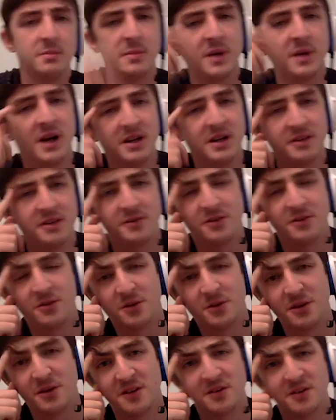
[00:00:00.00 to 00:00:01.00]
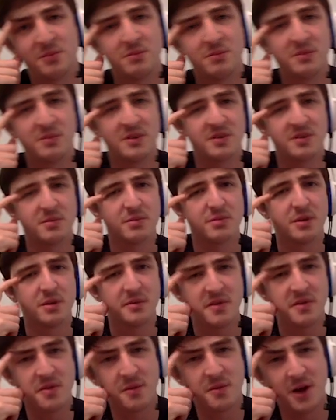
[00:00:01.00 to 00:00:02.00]
I never saw it as a
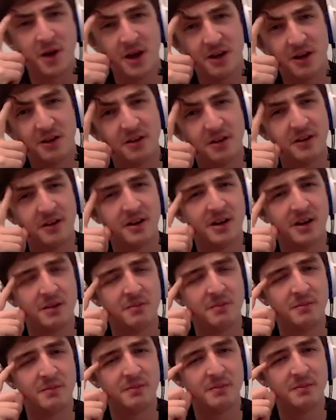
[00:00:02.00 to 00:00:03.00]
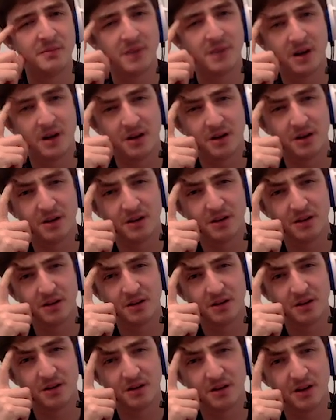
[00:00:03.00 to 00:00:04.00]
proper threat.
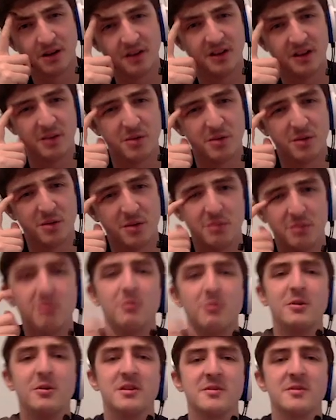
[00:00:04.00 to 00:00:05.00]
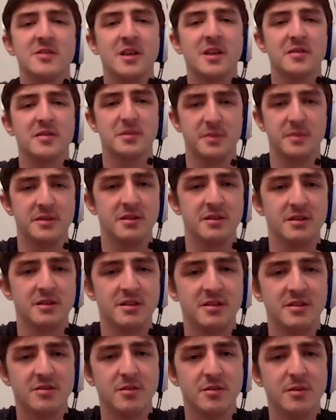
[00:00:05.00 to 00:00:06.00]
I think I probably worked myself up
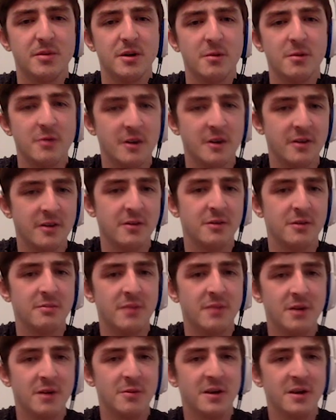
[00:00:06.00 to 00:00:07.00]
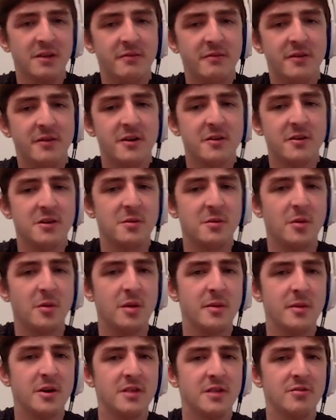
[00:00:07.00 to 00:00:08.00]
into a point where I thought Marowak and Ferrothorn were going
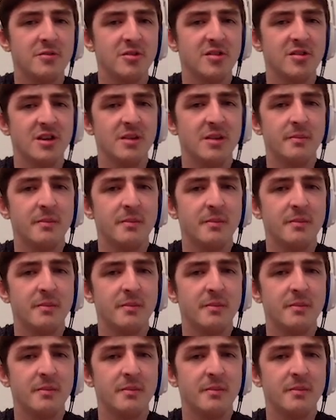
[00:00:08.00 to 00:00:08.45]
to be on every team.